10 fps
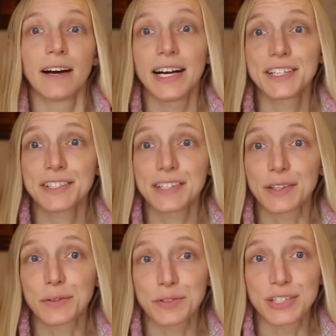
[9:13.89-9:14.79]
I just
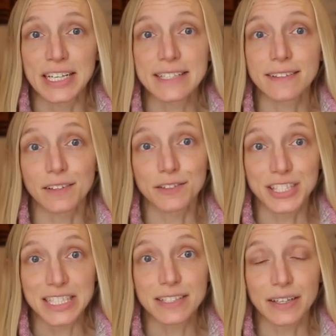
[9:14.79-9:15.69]
think those are nice little
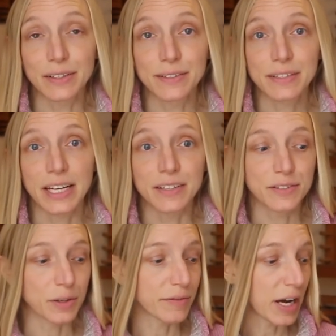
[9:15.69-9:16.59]
details. And
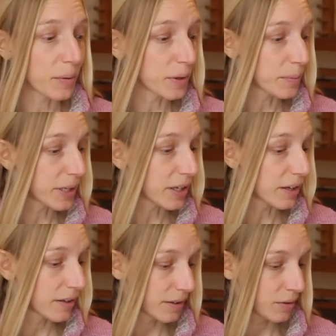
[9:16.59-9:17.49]
so if I were to
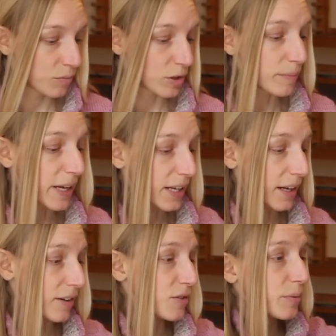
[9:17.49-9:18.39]
be
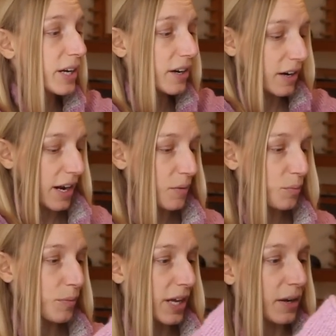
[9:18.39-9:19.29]
remaking a sweater, I,
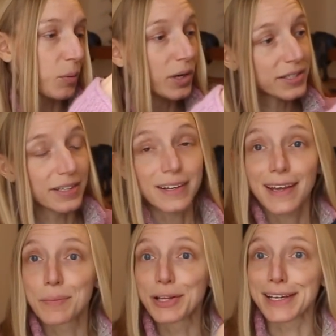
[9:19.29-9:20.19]
and it wasn't a
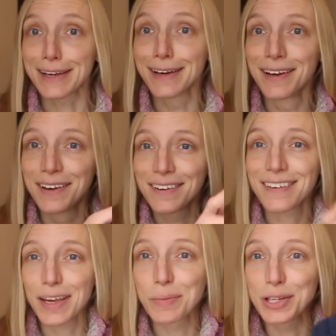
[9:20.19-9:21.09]
cabley,
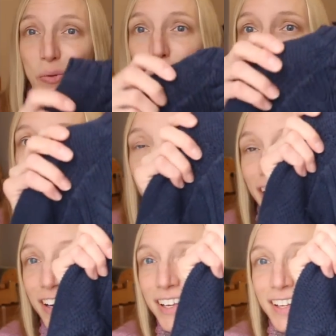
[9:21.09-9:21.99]
cabley
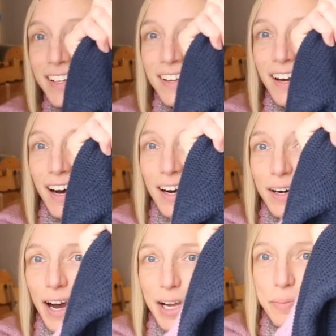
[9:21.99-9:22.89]
wonder,
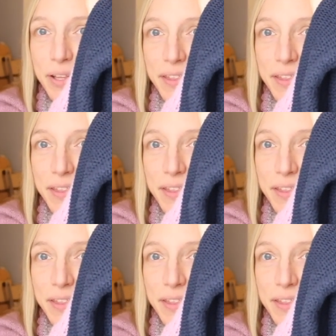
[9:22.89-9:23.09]
uh, I'd be